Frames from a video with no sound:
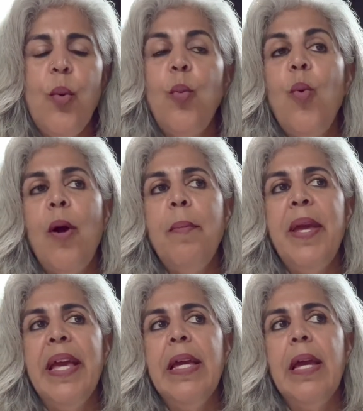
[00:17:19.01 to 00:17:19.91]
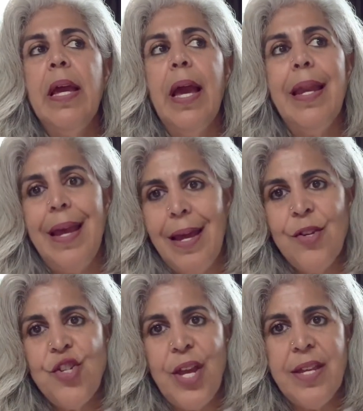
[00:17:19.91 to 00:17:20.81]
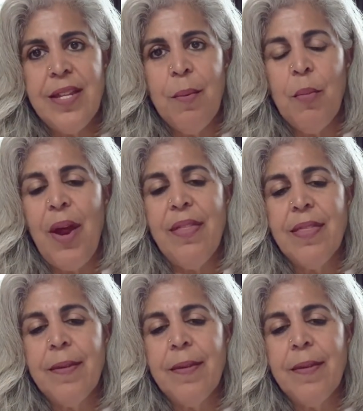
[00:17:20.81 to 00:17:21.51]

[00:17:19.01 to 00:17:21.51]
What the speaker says: warming, and energizing breath.